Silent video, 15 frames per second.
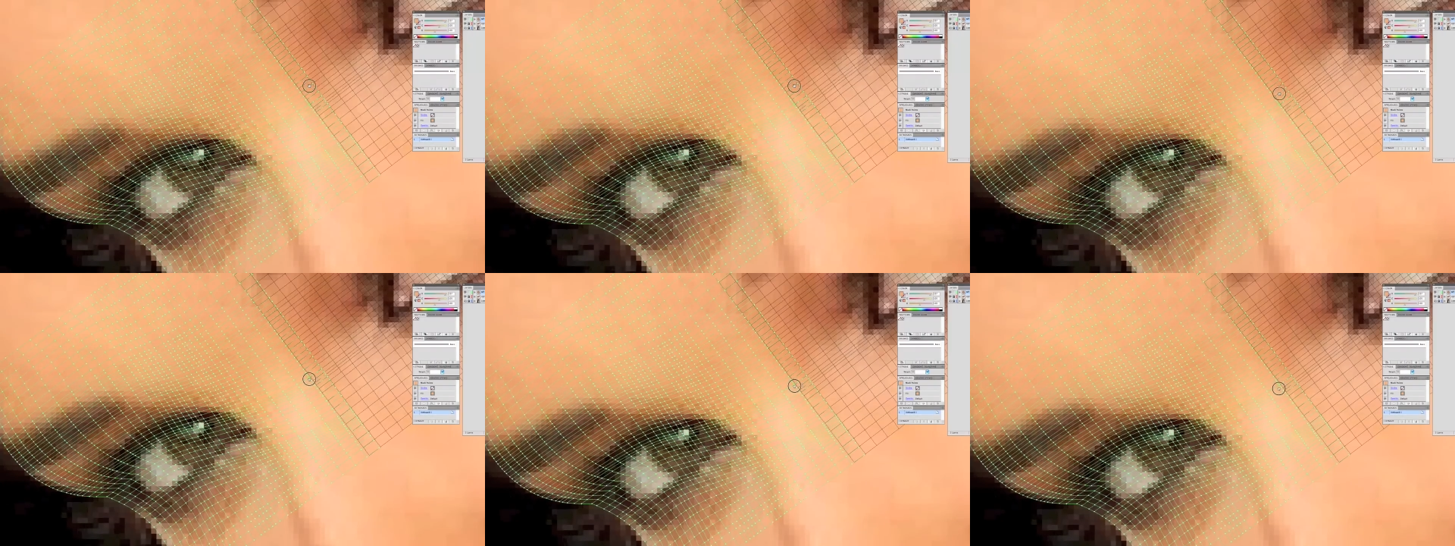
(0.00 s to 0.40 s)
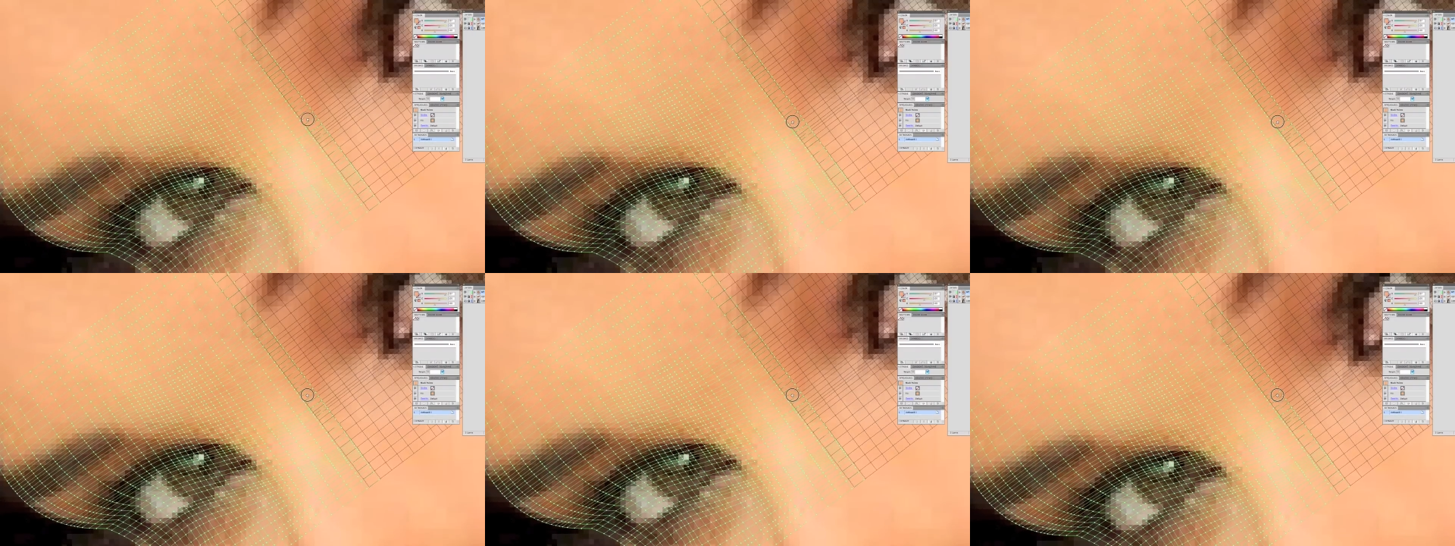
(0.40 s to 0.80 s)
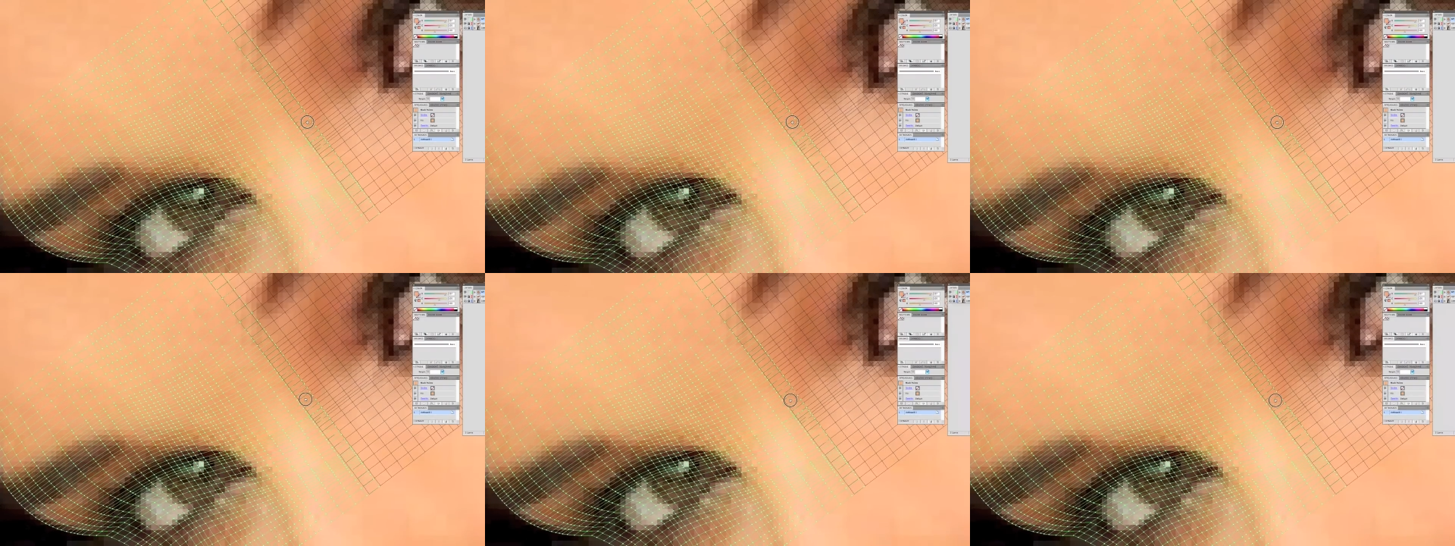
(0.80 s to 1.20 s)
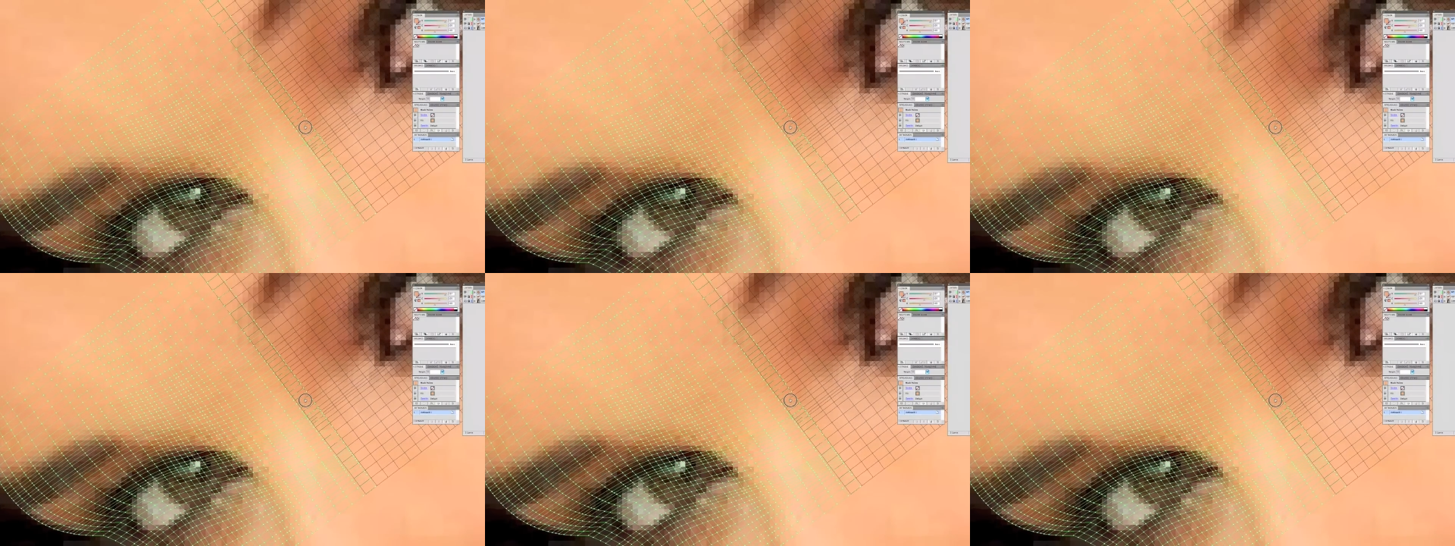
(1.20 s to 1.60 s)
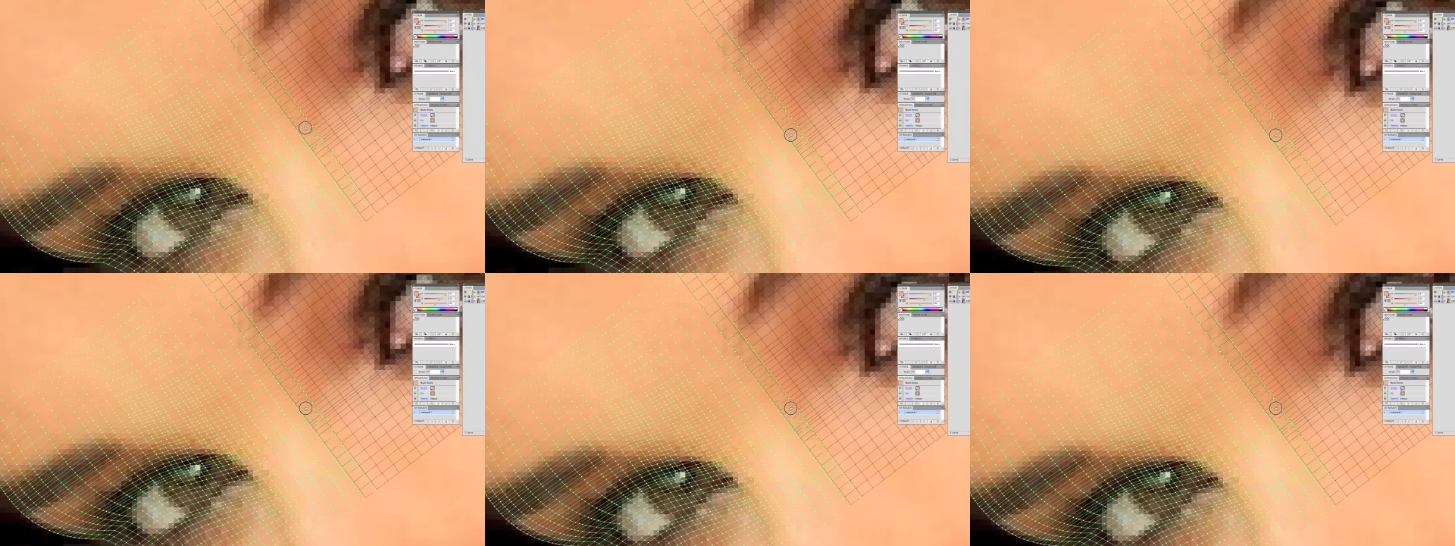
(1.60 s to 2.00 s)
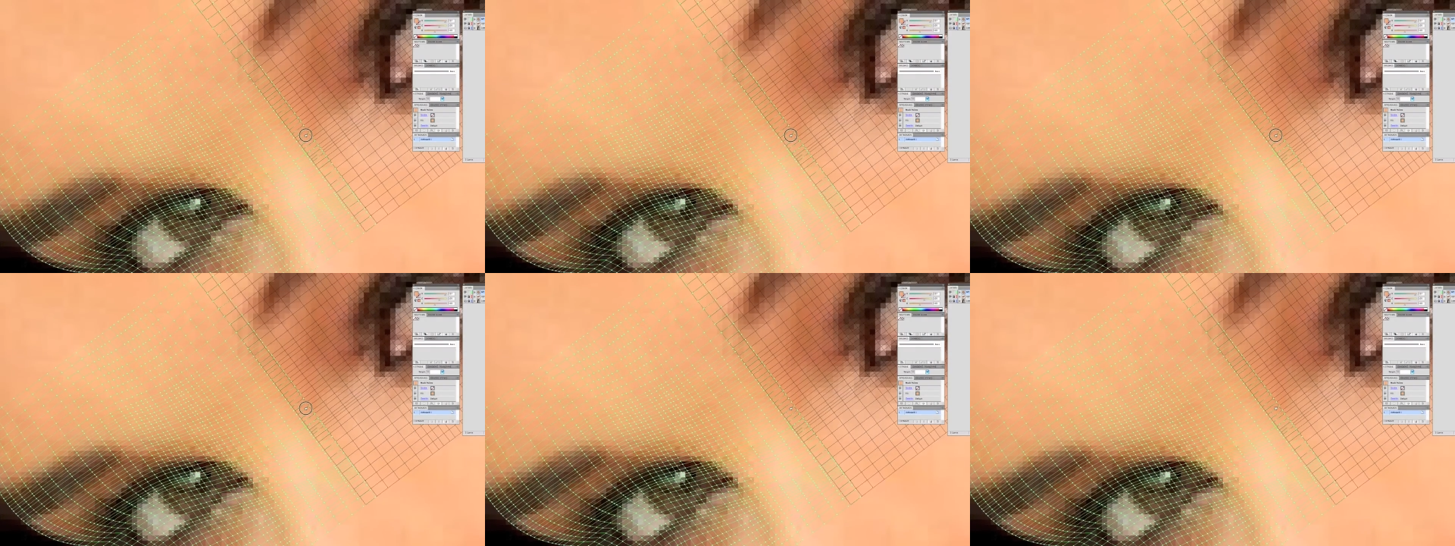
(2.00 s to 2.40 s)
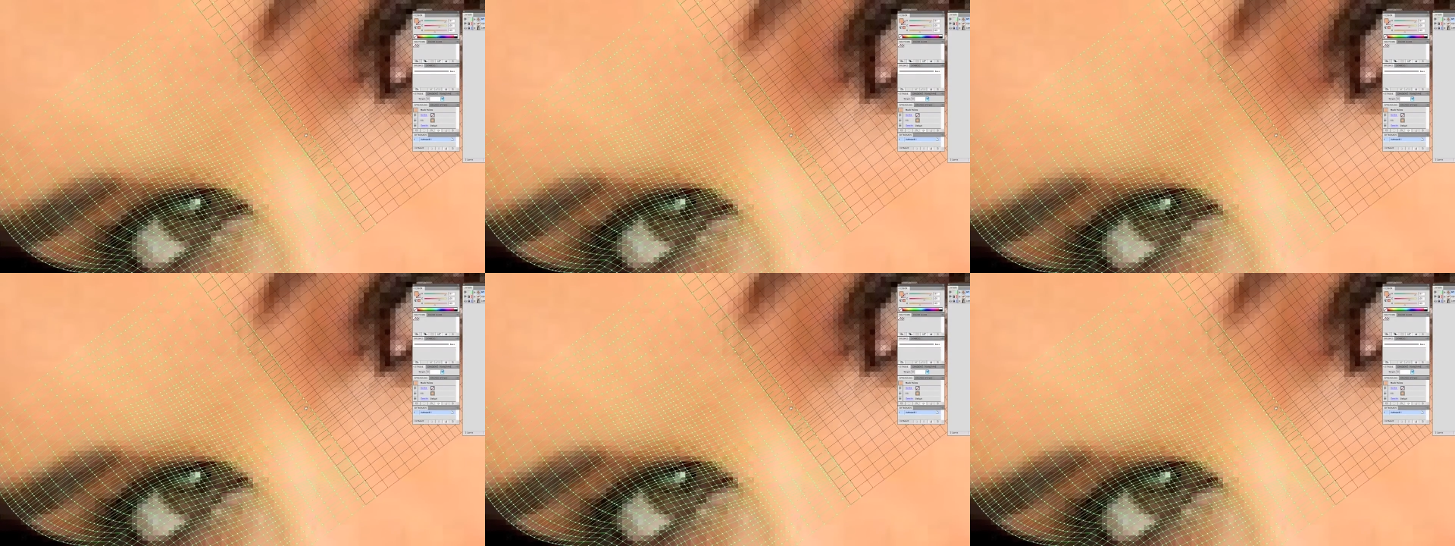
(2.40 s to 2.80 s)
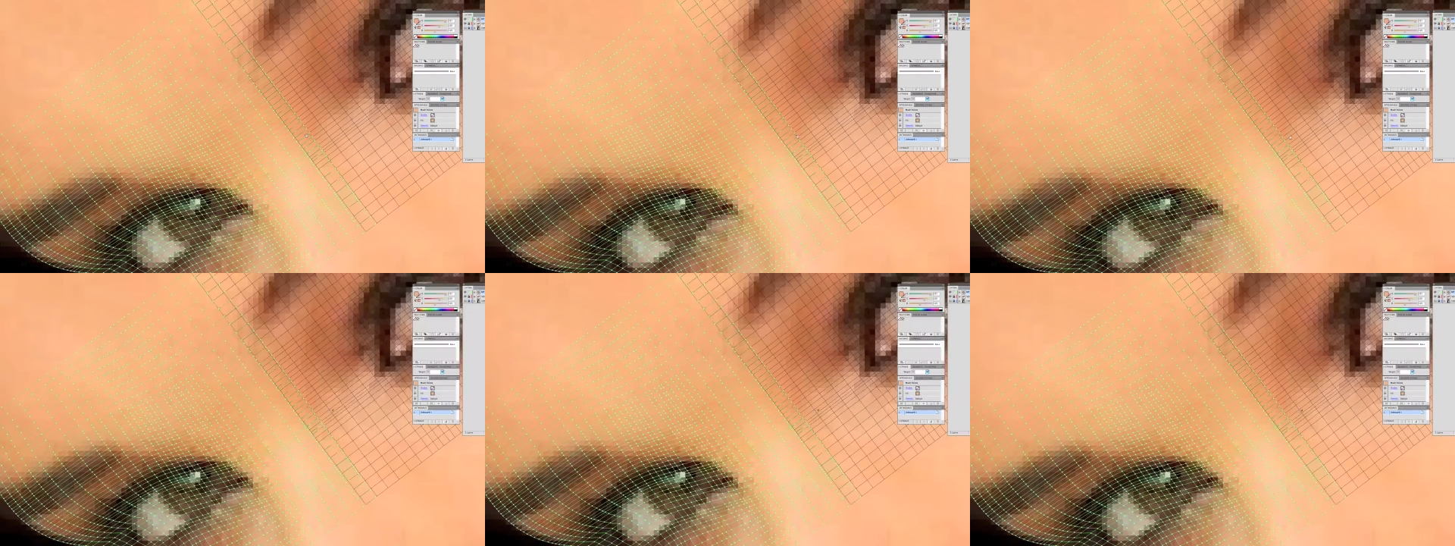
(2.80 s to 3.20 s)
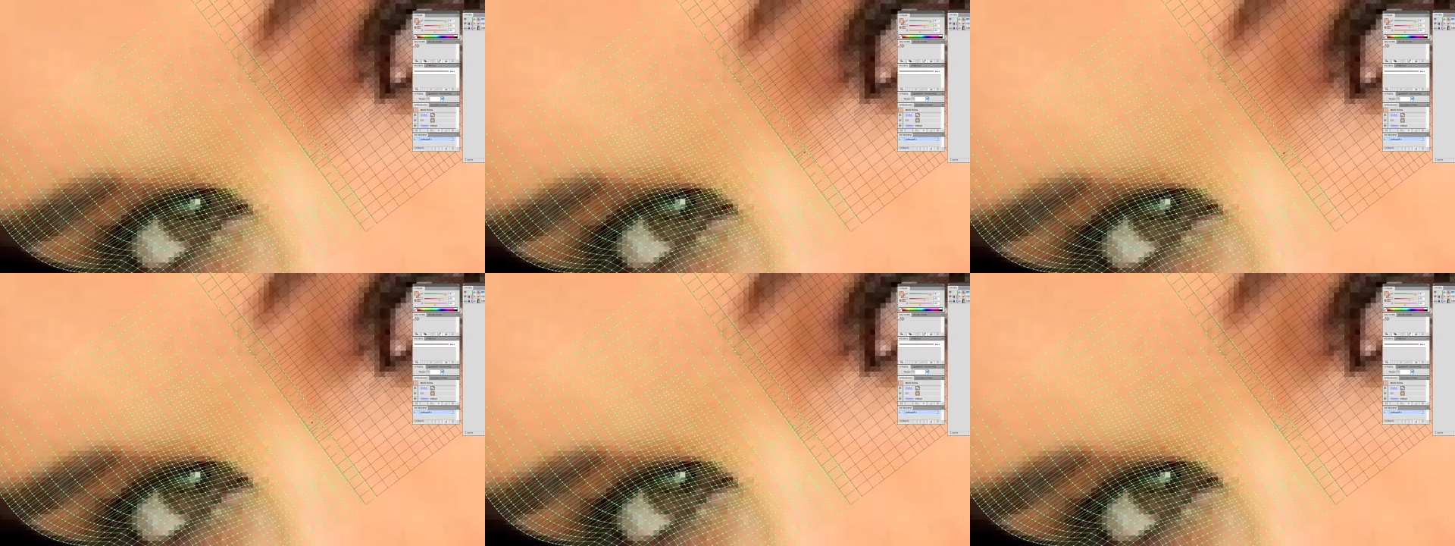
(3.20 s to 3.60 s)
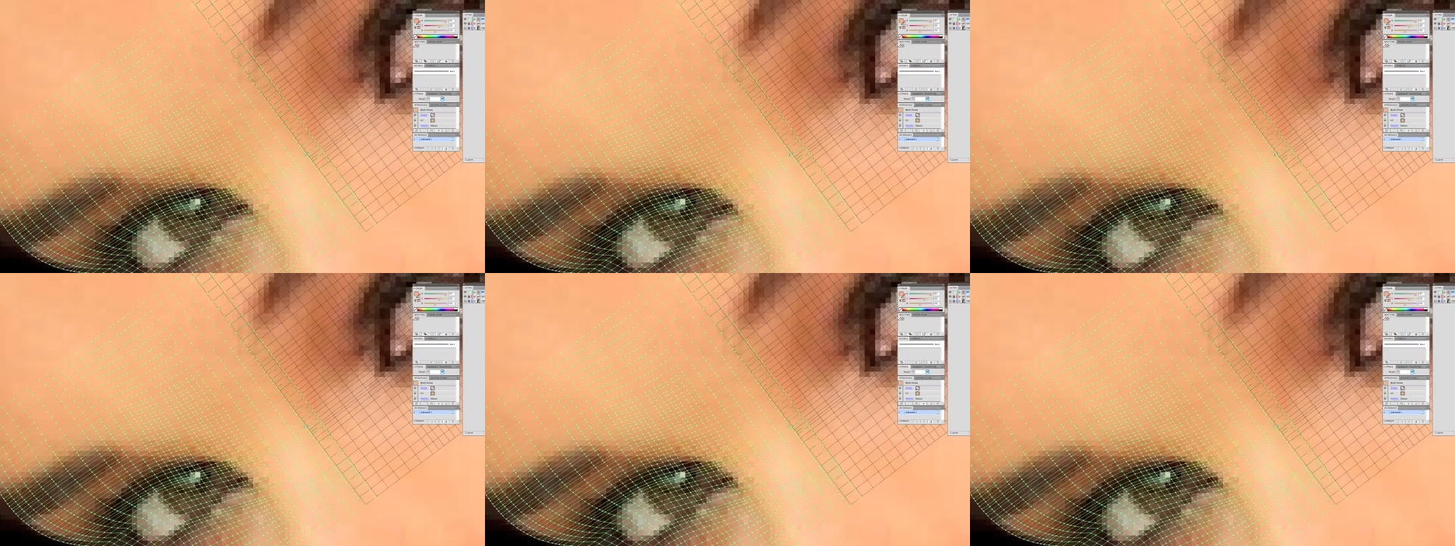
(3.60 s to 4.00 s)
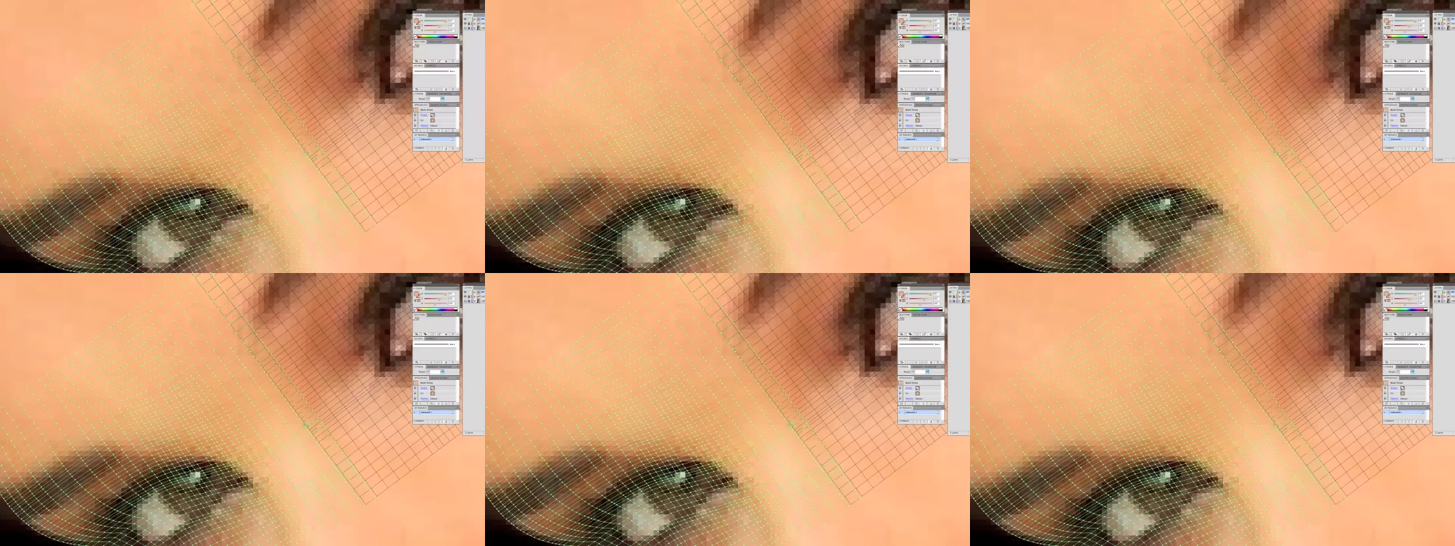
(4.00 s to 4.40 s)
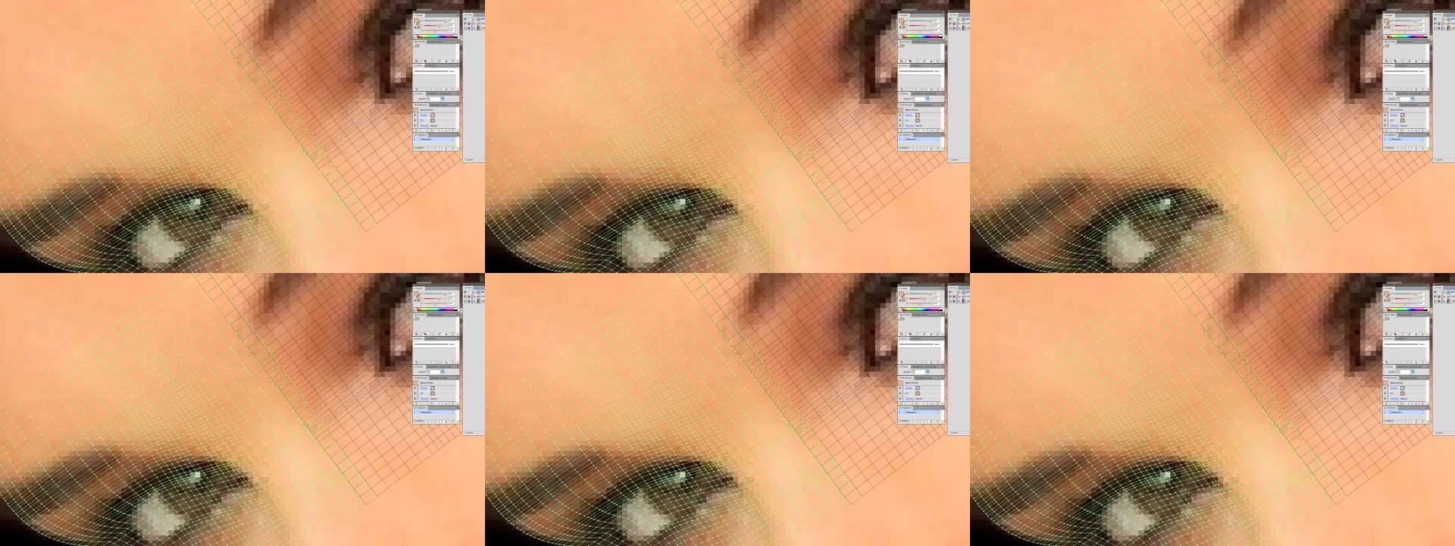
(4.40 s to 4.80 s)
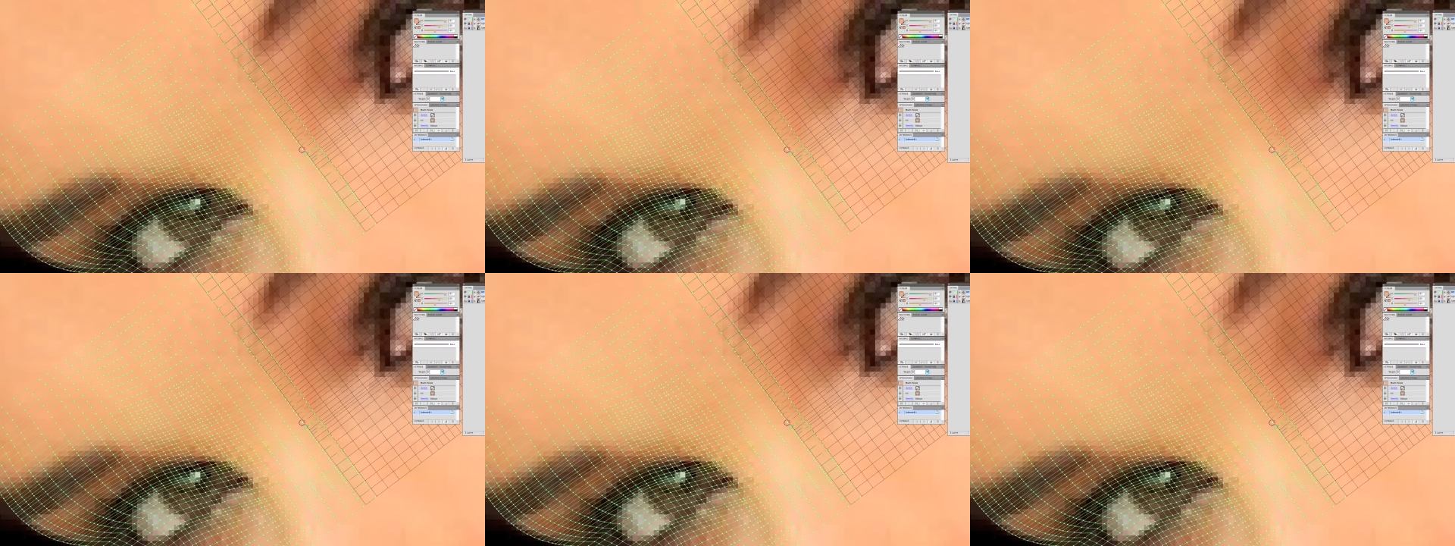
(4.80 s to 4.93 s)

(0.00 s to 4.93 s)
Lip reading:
No face is visible, so there are no lips to read.